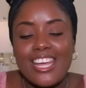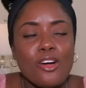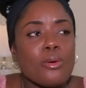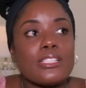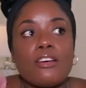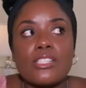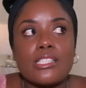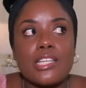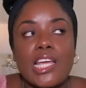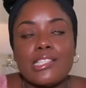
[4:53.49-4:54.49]
I always have to
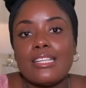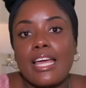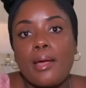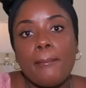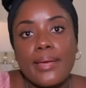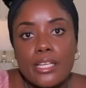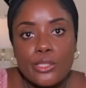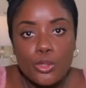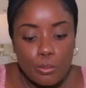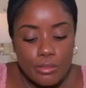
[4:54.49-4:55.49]
take it in like a big
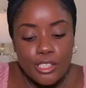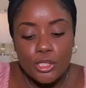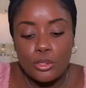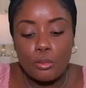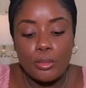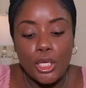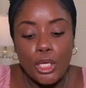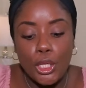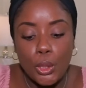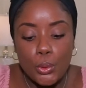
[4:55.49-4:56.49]
soap dish so it'll be
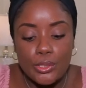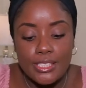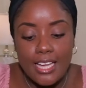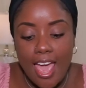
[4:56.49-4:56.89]
cute